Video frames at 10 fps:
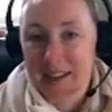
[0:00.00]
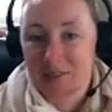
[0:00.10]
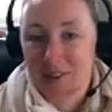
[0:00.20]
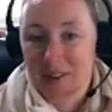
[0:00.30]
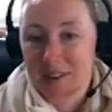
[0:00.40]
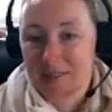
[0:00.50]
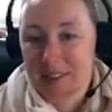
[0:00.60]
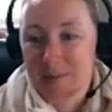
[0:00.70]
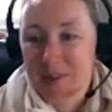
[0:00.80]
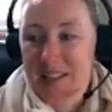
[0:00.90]
if
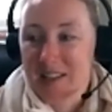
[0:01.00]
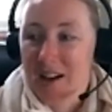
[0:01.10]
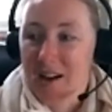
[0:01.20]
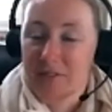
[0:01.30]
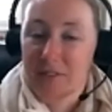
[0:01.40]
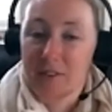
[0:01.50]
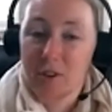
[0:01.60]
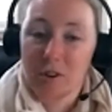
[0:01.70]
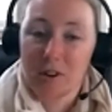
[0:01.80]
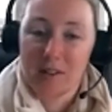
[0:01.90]
something's off, if you
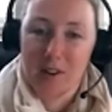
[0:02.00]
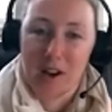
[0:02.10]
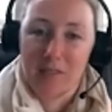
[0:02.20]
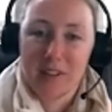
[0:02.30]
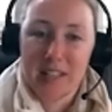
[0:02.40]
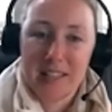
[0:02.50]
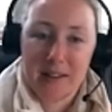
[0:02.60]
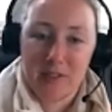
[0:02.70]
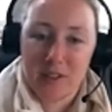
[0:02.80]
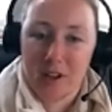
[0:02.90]
don't have confidence
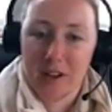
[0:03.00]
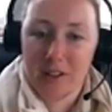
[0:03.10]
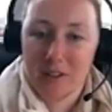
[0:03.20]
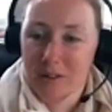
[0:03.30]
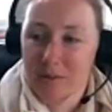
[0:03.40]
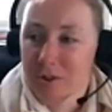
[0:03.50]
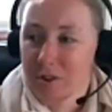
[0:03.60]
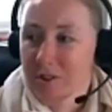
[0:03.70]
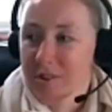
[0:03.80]
after talking to your broker,